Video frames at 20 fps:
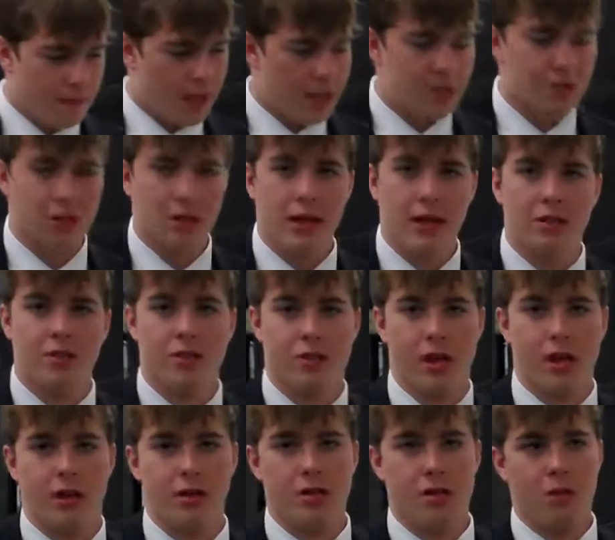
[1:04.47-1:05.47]
hydroelectric
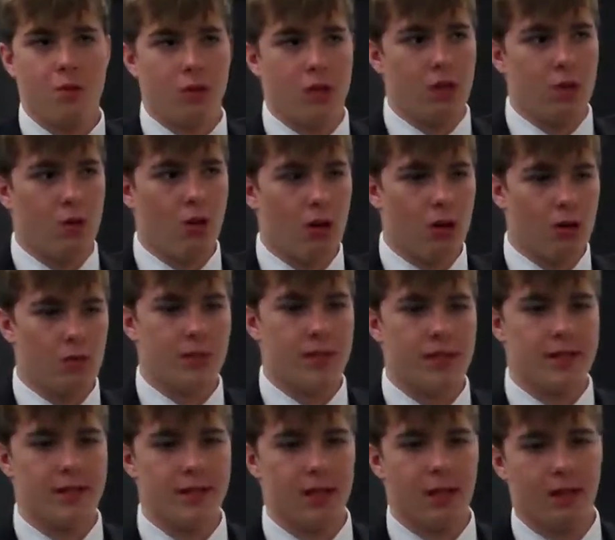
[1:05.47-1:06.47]
energy, what you
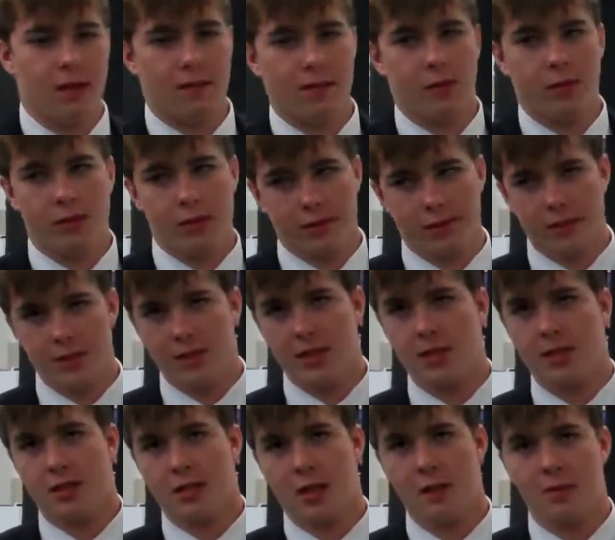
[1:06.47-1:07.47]
always think of, what's the first
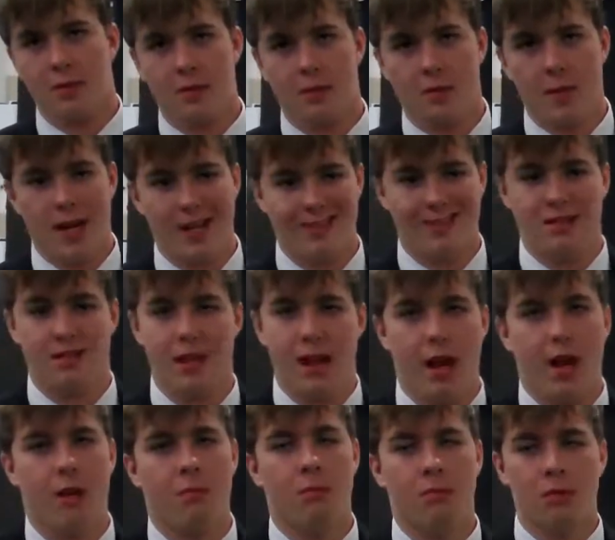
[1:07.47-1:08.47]
thing that comes to your mind is a
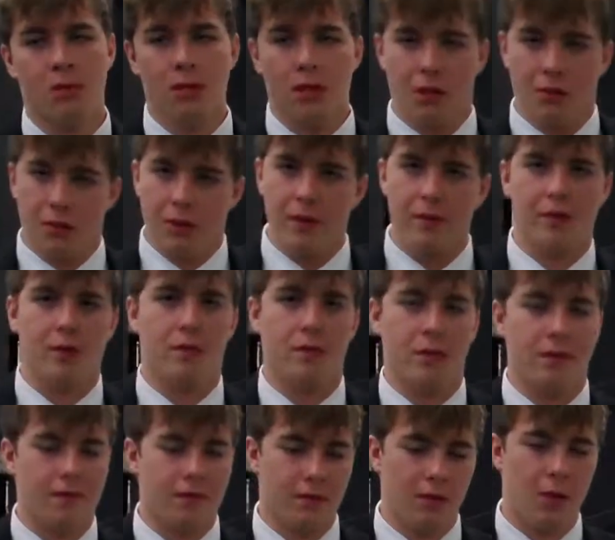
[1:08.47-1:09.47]
dam and river with
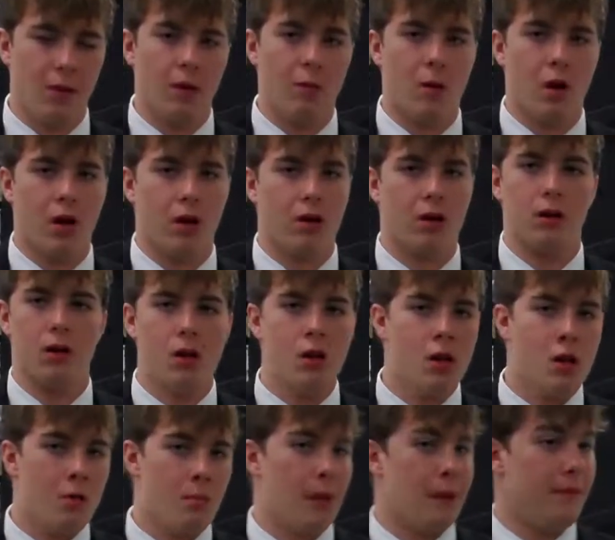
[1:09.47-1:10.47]
flowing water,
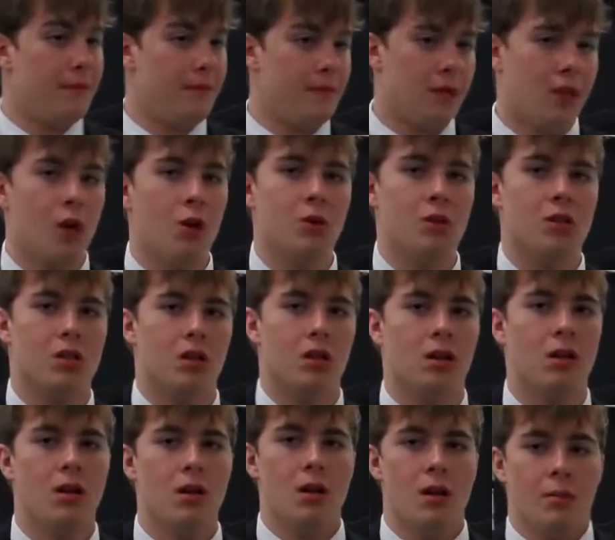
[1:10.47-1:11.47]
maybe even an ocean.
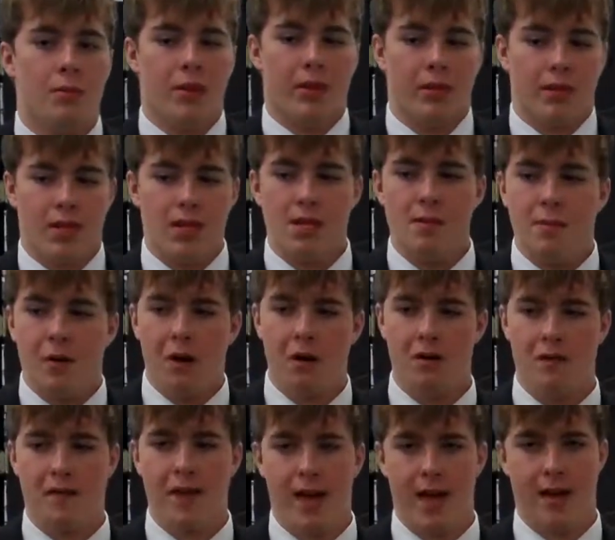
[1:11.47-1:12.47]
But the key
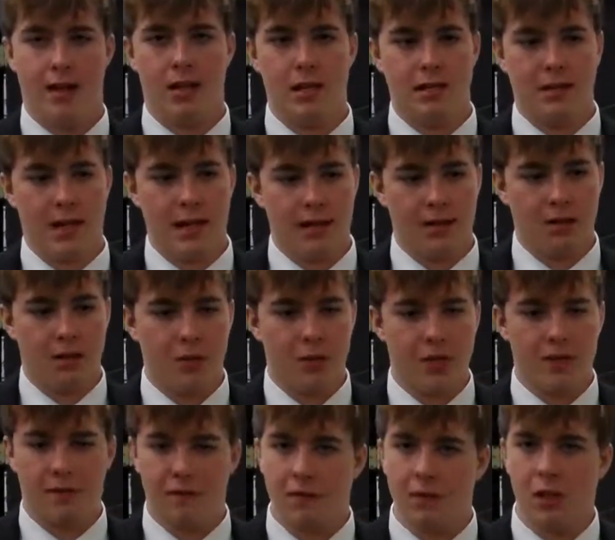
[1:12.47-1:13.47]
part of that is that it's
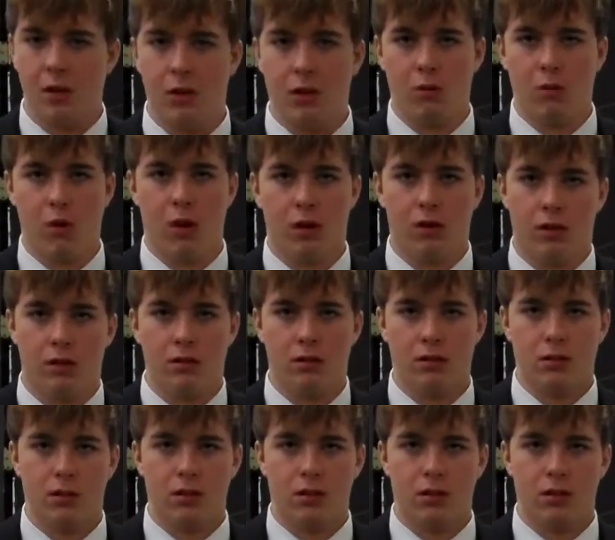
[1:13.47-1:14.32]
always flowing water.